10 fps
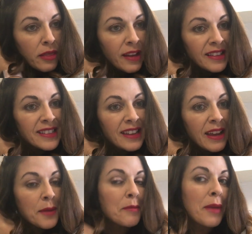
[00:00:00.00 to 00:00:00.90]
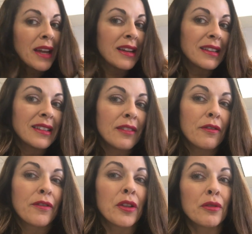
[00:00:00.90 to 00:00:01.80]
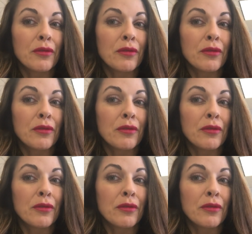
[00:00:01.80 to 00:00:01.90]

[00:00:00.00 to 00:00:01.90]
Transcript: they stay embedded for the